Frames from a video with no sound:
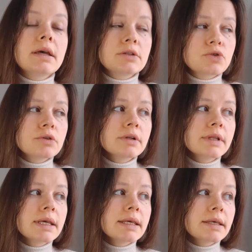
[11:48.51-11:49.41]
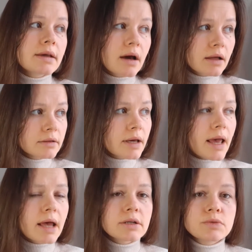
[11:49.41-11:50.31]
eternally young
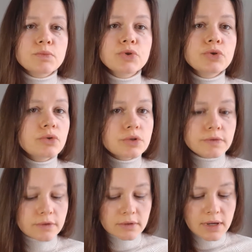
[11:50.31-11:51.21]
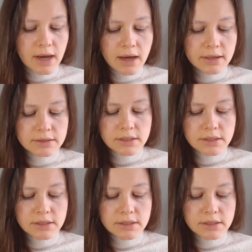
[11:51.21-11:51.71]
and beautiful god